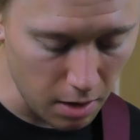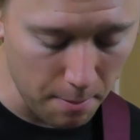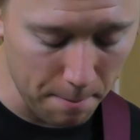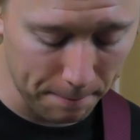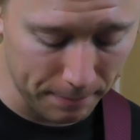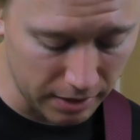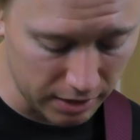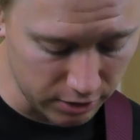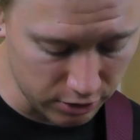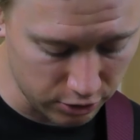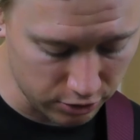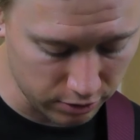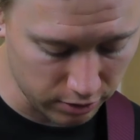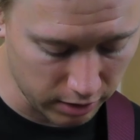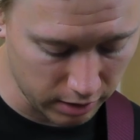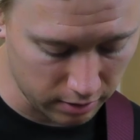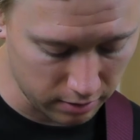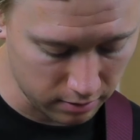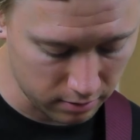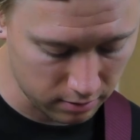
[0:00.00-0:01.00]
B
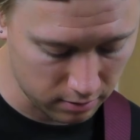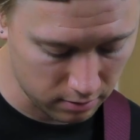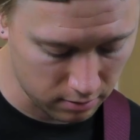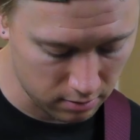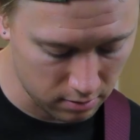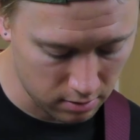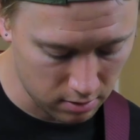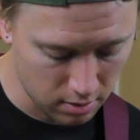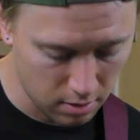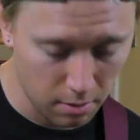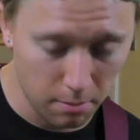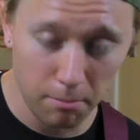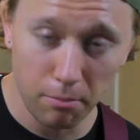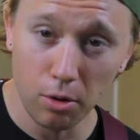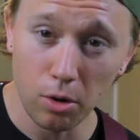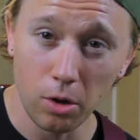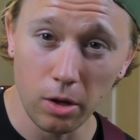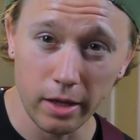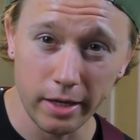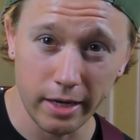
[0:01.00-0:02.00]
string,
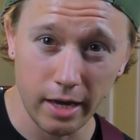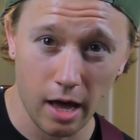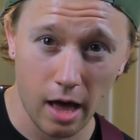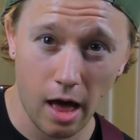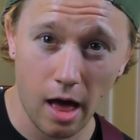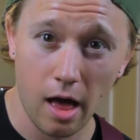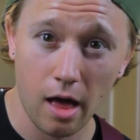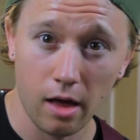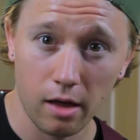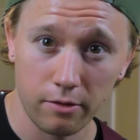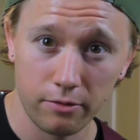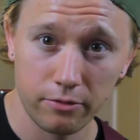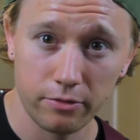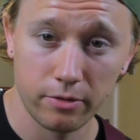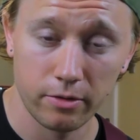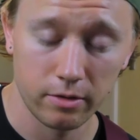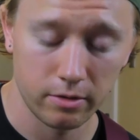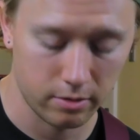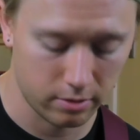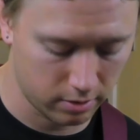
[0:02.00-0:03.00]
pulling
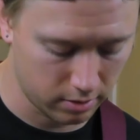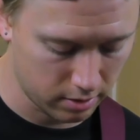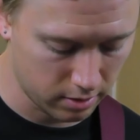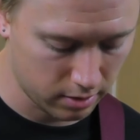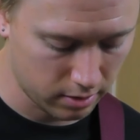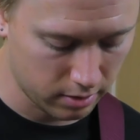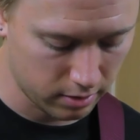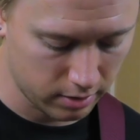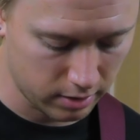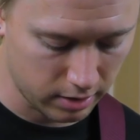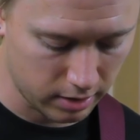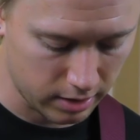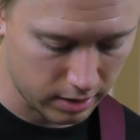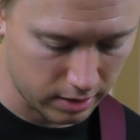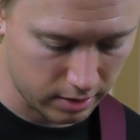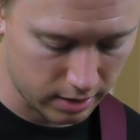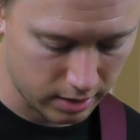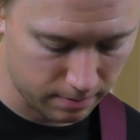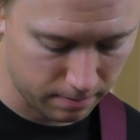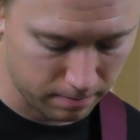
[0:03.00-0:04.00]
off to the
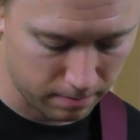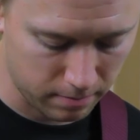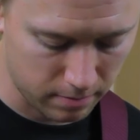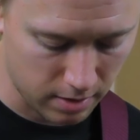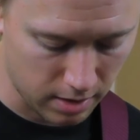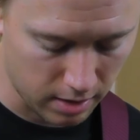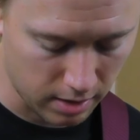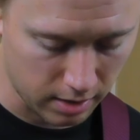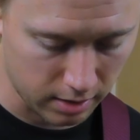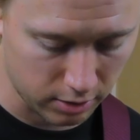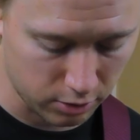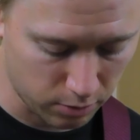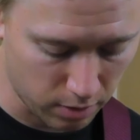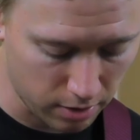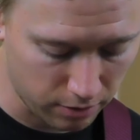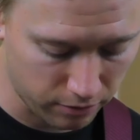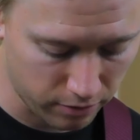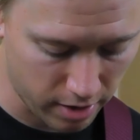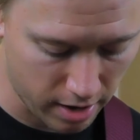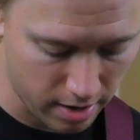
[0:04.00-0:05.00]

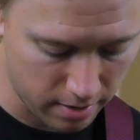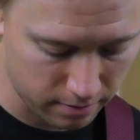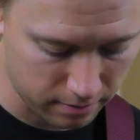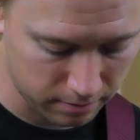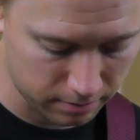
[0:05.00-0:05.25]
12th fret.